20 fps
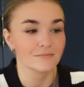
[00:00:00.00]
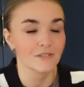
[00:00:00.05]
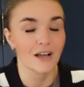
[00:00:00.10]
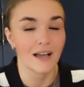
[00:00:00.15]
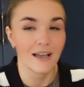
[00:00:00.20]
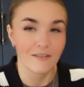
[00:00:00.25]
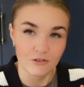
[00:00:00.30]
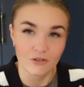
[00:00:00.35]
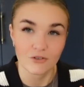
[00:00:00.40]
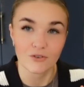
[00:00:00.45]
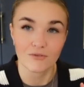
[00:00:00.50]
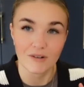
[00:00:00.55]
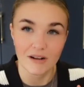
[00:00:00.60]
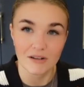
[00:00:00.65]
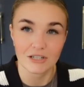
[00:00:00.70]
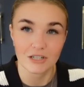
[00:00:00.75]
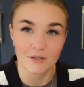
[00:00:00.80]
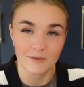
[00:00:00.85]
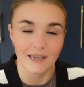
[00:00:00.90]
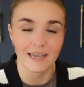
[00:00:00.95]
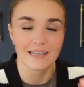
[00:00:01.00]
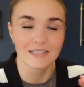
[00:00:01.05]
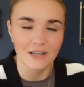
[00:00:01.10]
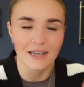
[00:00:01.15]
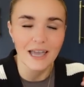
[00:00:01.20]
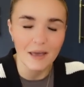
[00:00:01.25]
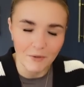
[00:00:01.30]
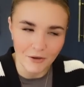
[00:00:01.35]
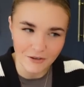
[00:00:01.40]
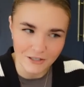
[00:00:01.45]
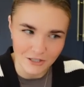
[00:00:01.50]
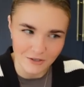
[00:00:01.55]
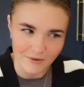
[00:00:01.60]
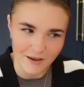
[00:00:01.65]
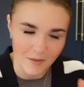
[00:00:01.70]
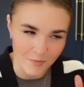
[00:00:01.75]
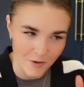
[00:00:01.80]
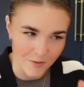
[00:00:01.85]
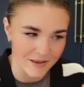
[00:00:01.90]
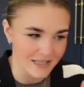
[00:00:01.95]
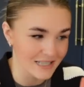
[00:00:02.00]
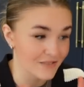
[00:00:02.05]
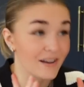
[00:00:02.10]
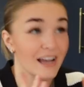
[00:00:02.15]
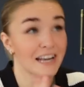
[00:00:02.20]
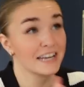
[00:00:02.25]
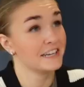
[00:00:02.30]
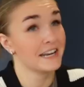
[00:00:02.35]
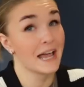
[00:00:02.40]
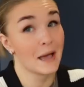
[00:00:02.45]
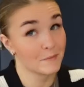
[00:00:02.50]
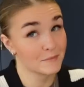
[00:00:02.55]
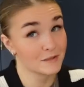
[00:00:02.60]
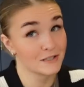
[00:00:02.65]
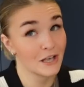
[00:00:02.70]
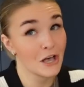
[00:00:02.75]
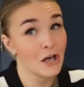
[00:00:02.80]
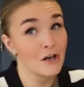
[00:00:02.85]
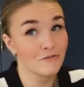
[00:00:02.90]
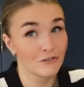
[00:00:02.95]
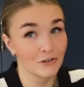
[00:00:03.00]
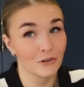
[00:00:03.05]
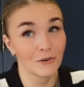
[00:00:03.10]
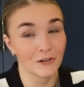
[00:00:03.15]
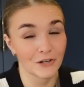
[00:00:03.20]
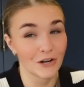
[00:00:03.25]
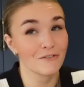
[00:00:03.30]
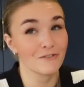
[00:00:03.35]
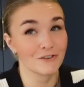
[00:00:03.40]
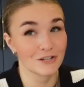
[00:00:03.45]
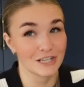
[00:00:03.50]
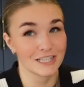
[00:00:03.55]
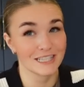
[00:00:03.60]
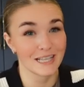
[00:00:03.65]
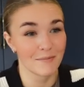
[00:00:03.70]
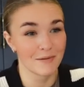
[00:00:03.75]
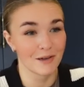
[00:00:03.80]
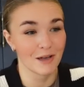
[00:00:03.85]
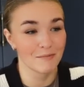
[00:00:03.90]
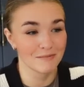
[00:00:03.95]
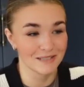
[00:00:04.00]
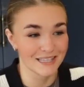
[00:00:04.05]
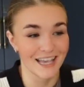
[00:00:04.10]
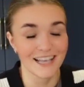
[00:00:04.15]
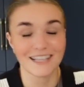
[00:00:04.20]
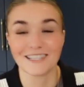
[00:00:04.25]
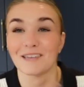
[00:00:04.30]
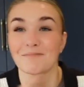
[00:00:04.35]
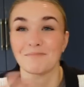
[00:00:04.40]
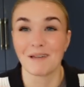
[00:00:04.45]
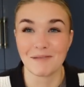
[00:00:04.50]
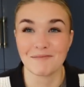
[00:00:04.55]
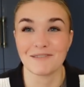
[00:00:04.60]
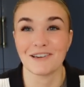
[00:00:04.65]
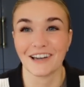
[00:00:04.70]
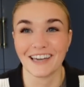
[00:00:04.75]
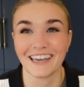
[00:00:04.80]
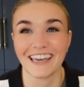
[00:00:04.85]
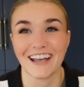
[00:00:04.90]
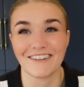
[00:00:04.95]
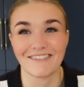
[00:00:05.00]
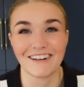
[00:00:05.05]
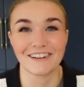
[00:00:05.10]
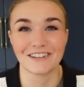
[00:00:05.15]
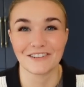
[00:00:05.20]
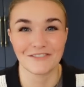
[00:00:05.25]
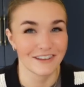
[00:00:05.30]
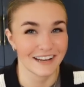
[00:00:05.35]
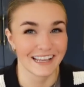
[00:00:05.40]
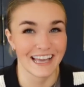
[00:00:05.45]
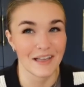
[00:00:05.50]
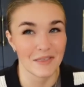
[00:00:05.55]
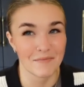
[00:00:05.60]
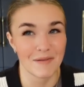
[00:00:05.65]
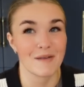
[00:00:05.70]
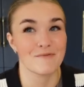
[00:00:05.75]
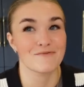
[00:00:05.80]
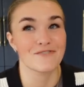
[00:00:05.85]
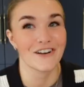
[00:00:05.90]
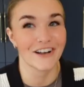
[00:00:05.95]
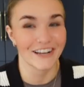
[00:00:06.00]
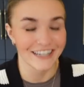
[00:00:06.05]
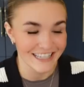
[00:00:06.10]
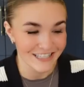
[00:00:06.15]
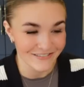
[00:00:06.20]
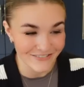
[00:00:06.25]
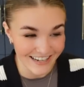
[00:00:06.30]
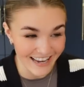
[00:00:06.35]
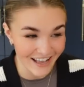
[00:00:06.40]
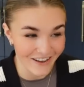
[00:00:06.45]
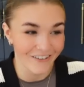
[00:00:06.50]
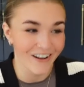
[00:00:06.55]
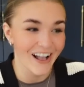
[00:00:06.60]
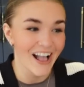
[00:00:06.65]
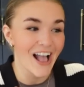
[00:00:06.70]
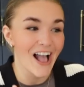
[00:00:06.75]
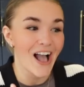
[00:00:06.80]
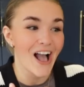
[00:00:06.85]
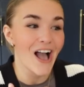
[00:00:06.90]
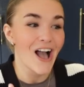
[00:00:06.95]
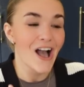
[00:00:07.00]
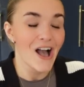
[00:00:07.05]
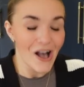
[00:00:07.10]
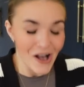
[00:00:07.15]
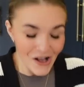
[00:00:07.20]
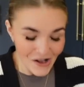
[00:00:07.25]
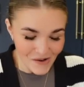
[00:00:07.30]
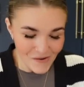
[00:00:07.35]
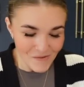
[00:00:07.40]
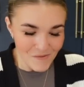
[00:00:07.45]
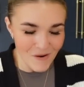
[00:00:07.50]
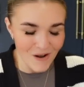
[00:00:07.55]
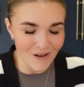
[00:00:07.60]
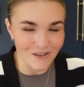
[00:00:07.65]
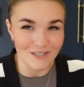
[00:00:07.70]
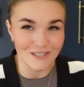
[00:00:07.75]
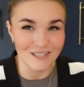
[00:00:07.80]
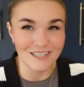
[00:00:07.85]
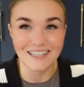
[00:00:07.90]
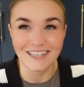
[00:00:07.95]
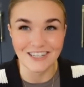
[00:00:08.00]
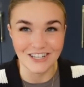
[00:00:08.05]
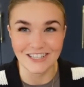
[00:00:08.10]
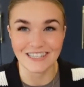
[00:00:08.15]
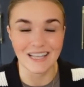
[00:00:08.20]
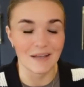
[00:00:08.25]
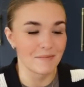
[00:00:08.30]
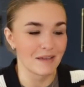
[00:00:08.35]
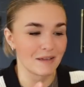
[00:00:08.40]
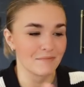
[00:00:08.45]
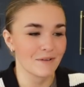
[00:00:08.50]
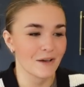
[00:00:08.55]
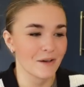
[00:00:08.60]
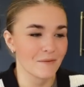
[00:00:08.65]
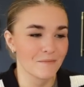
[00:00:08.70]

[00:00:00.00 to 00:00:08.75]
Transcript: I haven't got around to doing it. I am going to do it, I promise. If Hallie naps for long enough because she's napping upstairs, then maybe I can get around to filling out the paperwork I need to fill out whilst she's napping, but